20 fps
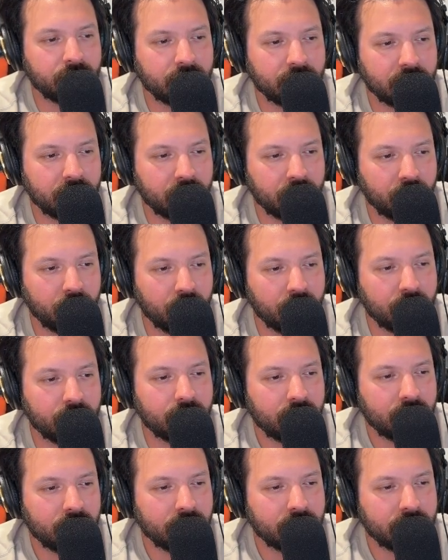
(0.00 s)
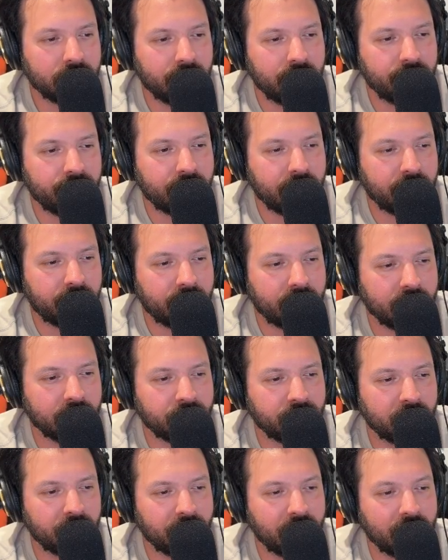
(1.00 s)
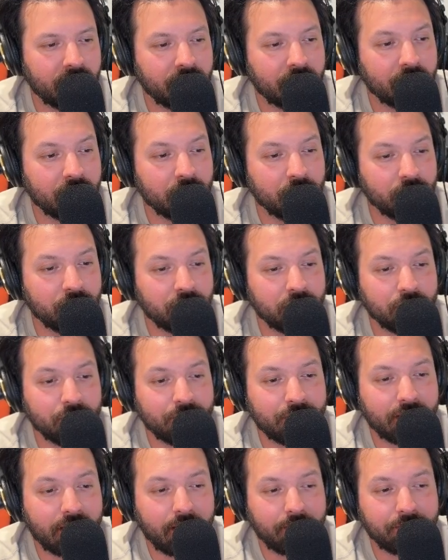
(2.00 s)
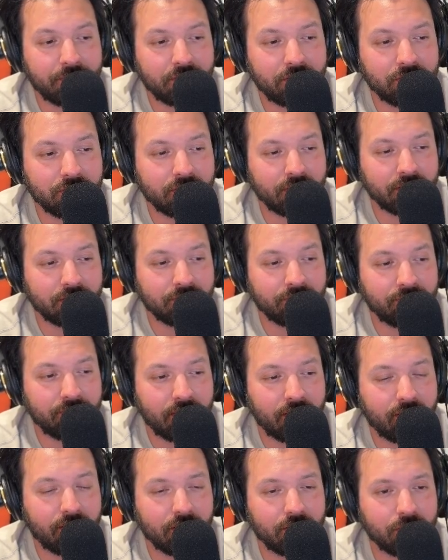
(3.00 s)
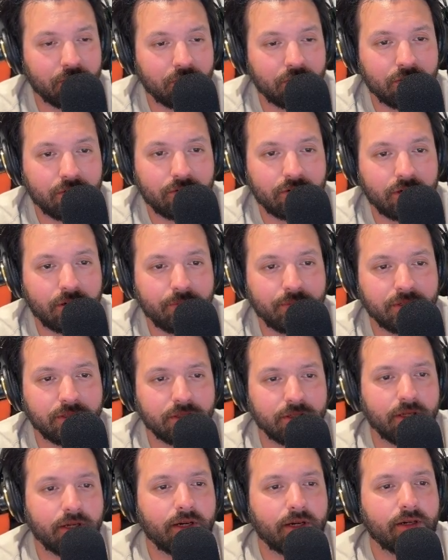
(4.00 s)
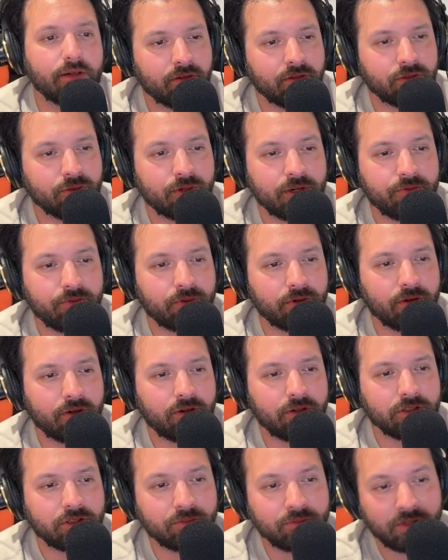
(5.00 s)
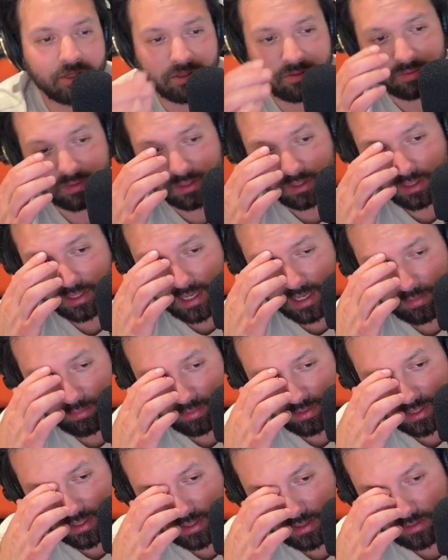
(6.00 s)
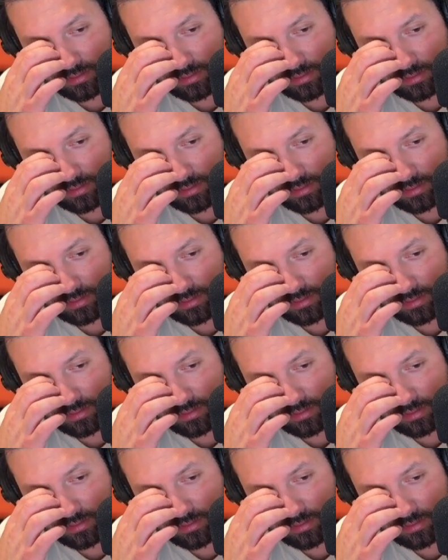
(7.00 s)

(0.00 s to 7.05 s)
cool. 75 credits per month. YouTube chapters, that's very cool. I'm into that. $24 a month for the light plan.